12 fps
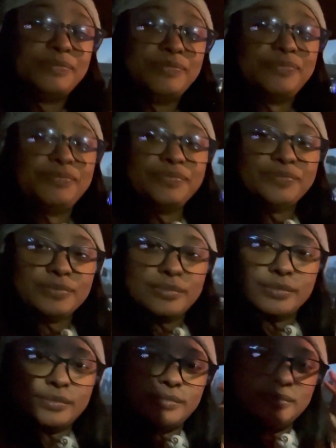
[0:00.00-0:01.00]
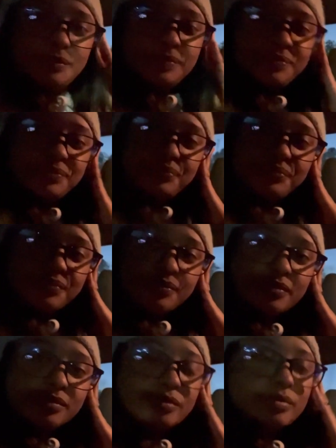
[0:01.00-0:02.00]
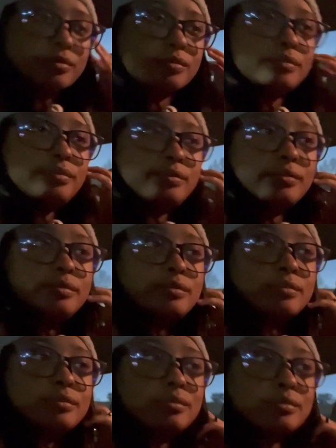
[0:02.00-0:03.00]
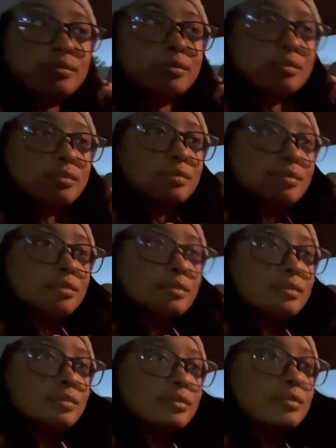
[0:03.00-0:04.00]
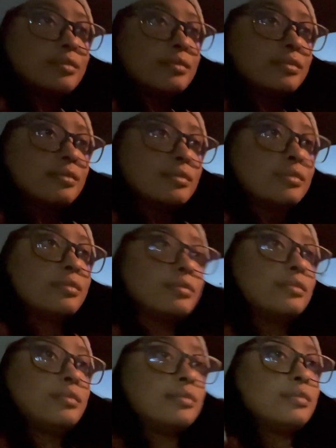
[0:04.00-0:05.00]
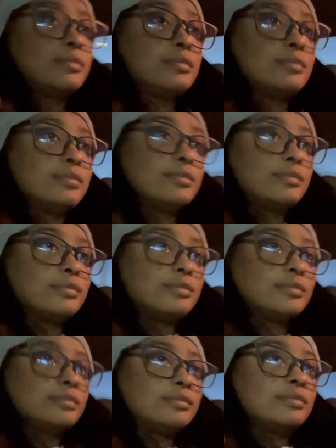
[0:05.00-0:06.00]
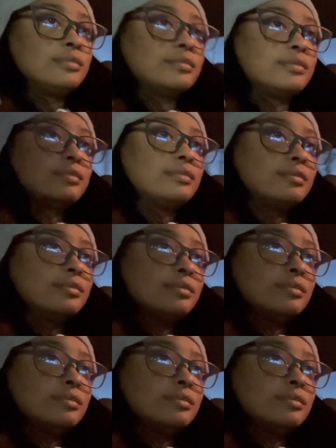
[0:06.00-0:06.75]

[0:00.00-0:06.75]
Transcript: [no speech]